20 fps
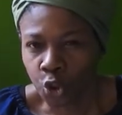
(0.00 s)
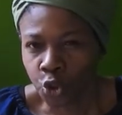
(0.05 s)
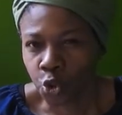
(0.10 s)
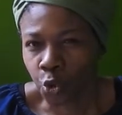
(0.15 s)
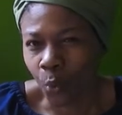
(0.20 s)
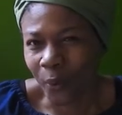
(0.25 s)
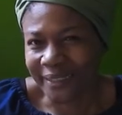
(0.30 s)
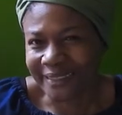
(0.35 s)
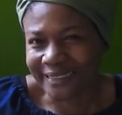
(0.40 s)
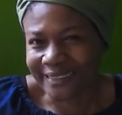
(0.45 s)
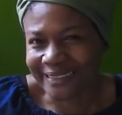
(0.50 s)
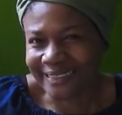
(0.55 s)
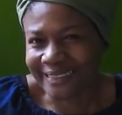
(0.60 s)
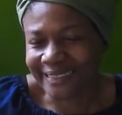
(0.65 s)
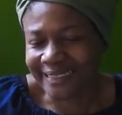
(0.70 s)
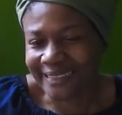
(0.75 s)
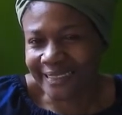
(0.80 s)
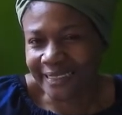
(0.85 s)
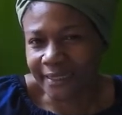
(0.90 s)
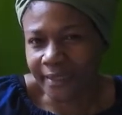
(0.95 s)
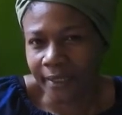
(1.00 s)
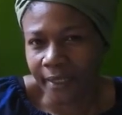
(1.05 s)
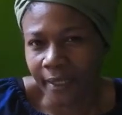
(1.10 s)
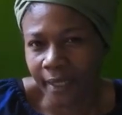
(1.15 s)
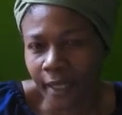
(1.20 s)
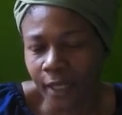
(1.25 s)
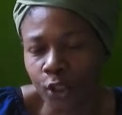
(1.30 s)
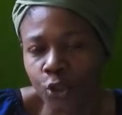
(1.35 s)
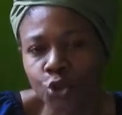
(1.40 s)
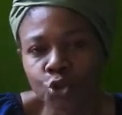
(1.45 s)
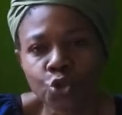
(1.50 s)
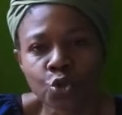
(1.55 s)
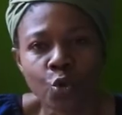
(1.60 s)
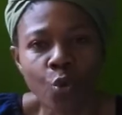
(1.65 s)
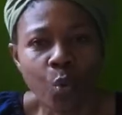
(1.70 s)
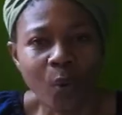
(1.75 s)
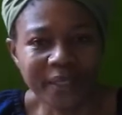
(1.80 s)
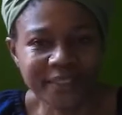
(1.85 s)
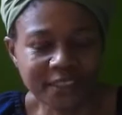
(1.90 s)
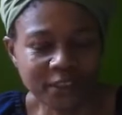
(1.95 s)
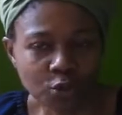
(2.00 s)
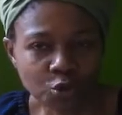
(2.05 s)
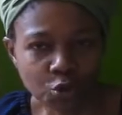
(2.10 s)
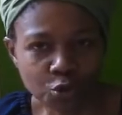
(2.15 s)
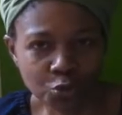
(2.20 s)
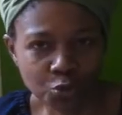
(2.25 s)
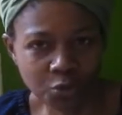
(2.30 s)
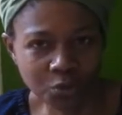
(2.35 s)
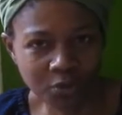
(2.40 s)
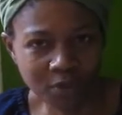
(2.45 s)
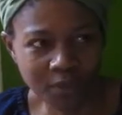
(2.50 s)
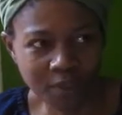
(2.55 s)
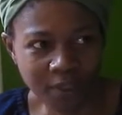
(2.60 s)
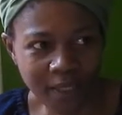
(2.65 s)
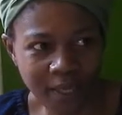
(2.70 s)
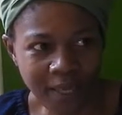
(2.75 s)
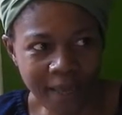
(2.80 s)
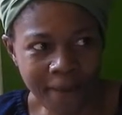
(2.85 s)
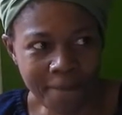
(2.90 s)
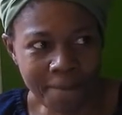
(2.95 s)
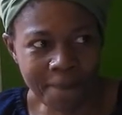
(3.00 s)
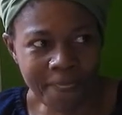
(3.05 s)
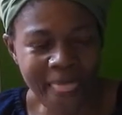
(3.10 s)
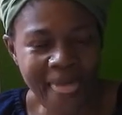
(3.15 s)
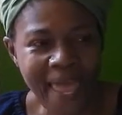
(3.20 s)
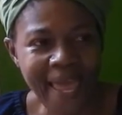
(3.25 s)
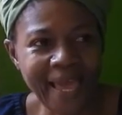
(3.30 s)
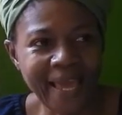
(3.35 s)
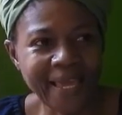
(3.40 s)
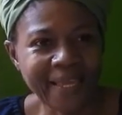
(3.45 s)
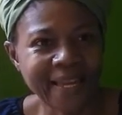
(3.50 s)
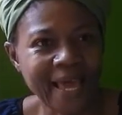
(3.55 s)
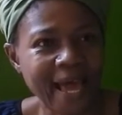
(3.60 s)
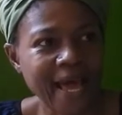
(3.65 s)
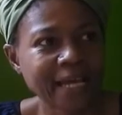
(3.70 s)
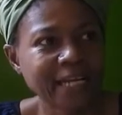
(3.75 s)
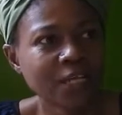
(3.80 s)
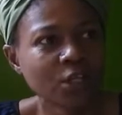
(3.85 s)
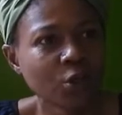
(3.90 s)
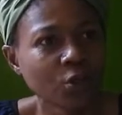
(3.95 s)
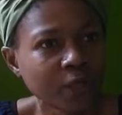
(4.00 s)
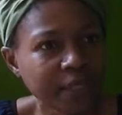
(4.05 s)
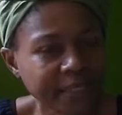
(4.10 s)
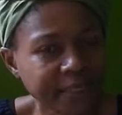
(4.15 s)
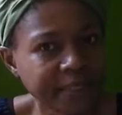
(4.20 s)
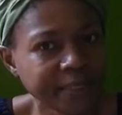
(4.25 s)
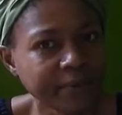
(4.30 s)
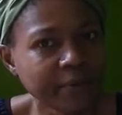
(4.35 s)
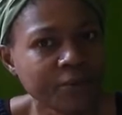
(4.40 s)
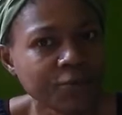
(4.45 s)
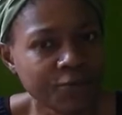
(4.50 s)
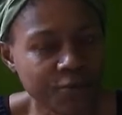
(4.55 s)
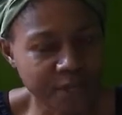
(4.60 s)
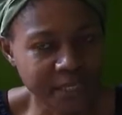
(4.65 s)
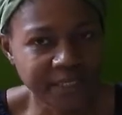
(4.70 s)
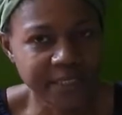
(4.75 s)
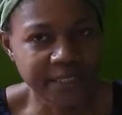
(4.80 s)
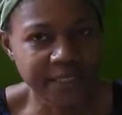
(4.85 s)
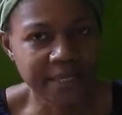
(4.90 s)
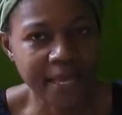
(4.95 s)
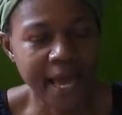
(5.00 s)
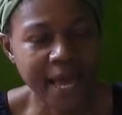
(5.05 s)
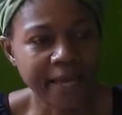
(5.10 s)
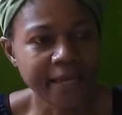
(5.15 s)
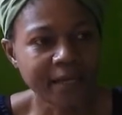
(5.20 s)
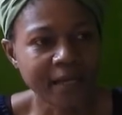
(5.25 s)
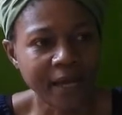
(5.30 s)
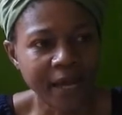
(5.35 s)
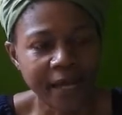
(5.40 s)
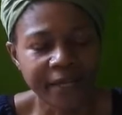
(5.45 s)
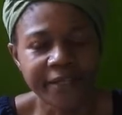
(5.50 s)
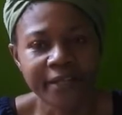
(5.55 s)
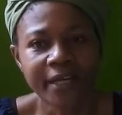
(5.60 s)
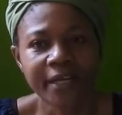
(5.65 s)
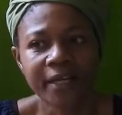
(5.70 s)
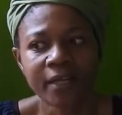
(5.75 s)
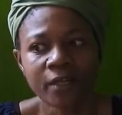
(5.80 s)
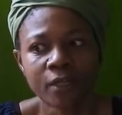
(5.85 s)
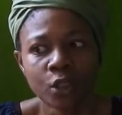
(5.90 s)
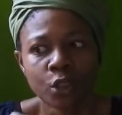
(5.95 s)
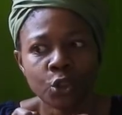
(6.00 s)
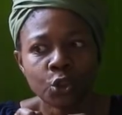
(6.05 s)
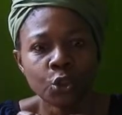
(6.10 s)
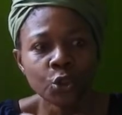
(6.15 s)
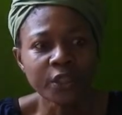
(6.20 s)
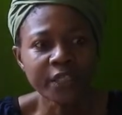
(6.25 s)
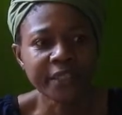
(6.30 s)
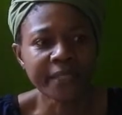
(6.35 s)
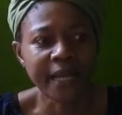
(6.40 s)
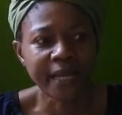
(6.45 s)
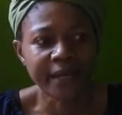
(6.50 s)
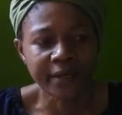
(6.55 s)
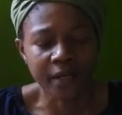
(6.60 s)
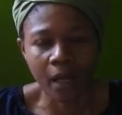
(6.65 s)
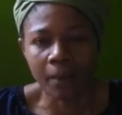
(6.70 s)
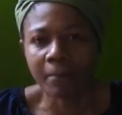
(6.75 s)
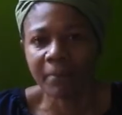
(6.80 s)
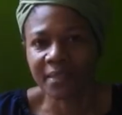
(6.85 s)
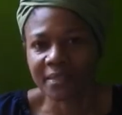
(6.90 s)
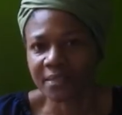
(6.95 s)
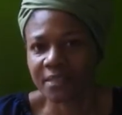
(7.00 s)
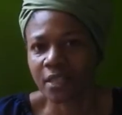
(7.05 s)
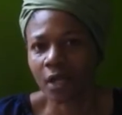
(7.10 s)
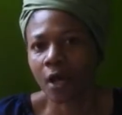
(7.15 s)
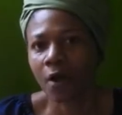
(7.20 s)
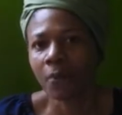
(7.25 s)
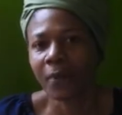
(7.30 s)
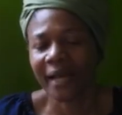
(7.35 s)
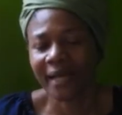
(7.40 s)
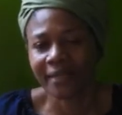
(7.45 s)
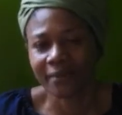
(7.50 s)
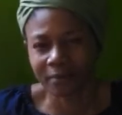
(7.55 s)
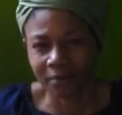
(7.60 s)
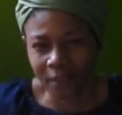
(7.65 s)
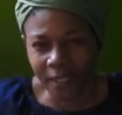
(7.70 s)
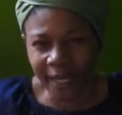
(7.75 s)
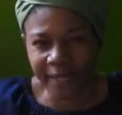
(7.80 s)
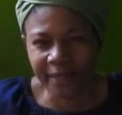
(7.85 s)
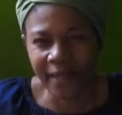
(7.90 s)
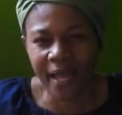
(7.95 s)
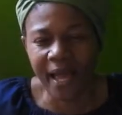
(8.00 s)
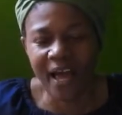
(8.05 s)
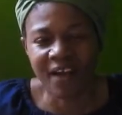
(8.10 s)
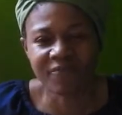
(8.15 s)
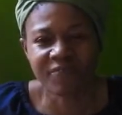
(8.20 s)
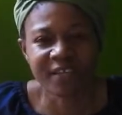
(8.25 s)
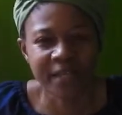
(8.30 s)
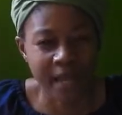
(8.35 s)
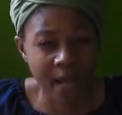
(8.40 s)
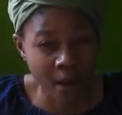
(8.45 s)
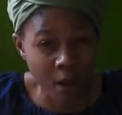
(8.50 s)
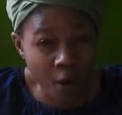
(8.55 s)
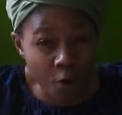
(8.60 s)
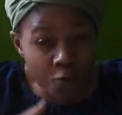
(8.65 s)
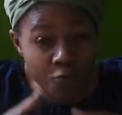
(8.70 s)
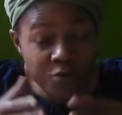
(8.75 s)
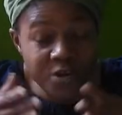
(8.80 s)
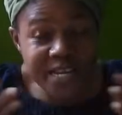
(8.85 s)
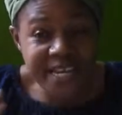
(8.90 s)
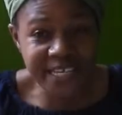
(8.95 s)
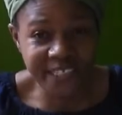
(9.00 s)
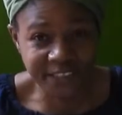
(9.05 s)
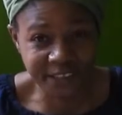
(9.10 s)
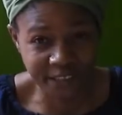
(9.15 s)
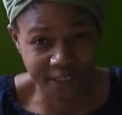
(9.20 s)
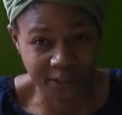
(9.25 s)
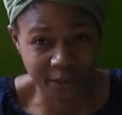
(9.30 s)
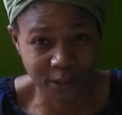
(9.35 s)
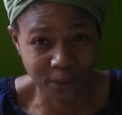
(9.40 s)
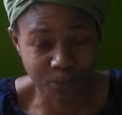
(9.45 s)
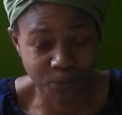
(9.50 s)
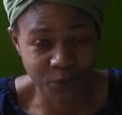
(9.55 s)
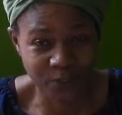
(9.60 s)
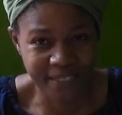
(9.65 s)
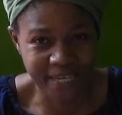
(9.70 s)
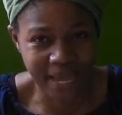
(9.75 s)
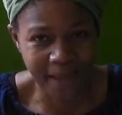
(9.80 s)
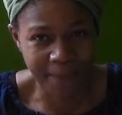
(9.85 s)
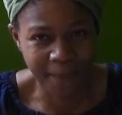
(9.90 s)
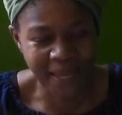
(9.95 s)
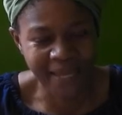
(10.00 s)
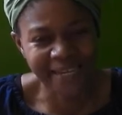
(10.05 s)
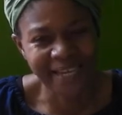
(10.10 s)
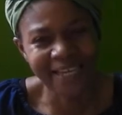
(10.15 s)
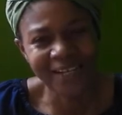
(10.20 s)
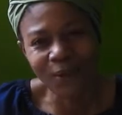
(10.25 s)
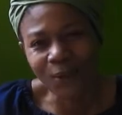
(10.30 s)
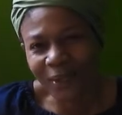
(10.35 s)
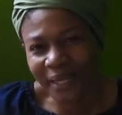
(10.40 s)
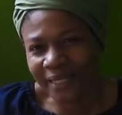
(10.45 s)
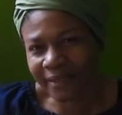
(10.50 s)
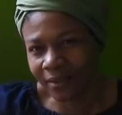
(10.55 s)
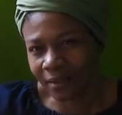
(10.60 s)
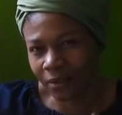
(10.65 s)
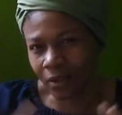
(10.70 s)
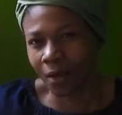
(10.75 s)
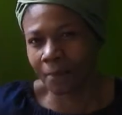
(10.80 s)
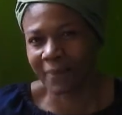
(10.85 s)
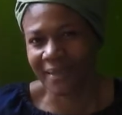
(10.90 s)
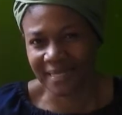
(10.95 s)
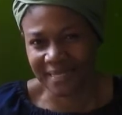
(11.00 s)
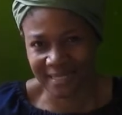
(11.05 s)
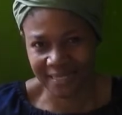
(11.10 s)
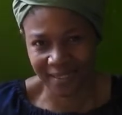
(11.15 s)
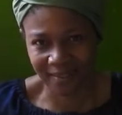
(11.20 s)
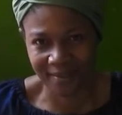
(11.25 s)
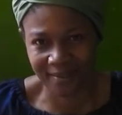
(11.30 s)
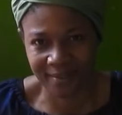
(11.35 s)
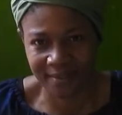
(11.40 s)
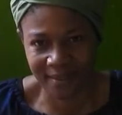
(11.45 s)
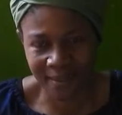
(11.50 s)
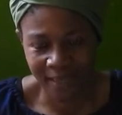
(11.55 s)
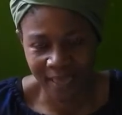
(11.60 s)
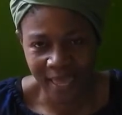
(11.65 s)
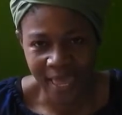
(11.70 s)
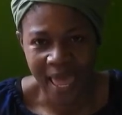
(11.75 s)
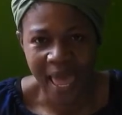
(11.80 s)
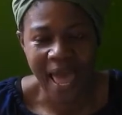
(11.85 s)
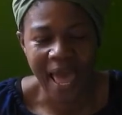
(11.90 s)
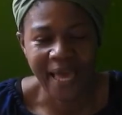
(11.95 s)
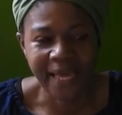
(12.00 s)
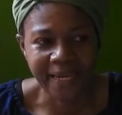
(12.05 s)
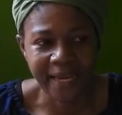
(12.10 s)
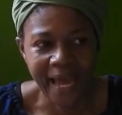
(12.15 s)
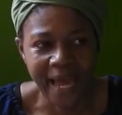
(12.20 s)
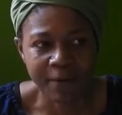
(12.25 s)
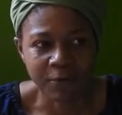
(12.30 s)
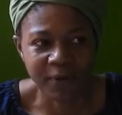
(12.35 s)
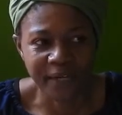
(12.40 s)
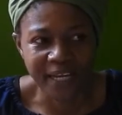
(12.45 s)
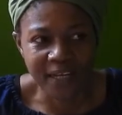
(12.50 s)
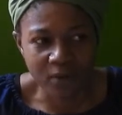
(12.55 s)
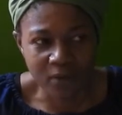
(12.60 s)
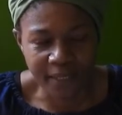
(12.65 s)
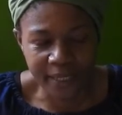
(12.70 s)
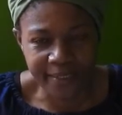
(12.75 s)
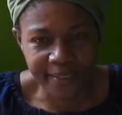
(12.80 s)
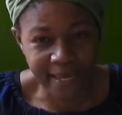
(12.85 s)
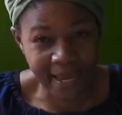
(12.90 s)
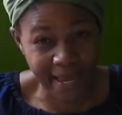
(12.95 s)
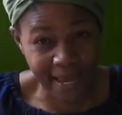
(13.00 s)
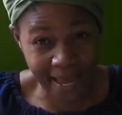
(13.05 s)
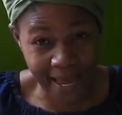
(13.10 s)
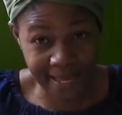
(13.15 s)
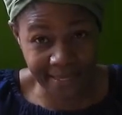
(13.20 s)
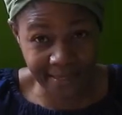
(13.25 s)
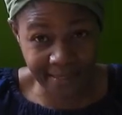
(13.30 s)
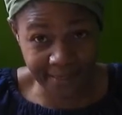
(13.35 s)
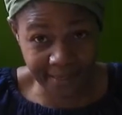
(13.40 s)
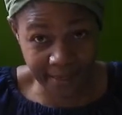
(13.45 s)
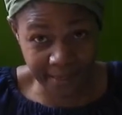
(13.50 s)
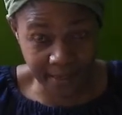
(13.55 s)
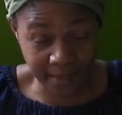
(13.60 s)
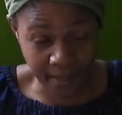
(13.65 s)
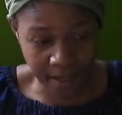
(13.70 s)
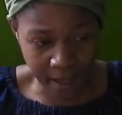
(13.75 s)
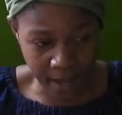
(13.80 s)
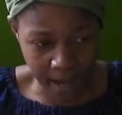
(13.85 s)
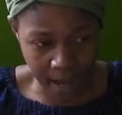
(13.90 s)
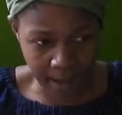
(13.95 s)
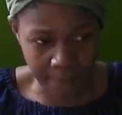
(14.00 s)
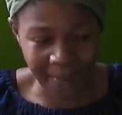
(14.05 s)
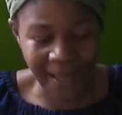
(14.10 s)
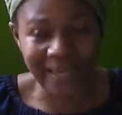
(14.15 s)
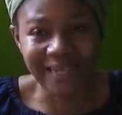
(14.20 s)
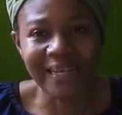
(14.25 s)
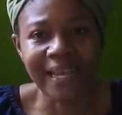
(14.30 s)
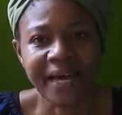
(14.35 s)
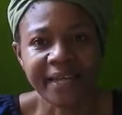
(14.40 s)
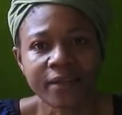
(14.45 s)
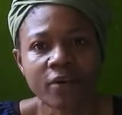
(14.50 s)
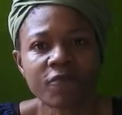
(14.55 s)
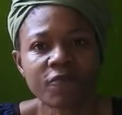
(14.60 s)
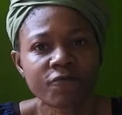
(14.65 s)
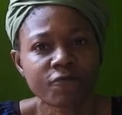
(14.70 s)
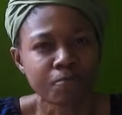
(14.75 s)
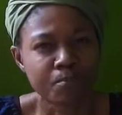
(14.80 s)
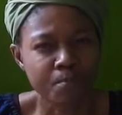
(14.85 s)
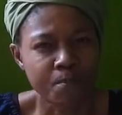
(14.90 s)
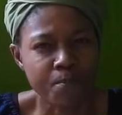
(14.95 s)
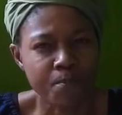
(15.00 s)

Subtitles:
2022, and I look at it really, I kind of looking at numbers now and kind of having a relationship with them, and I look at the number 6, and when I look at that, I see a lot of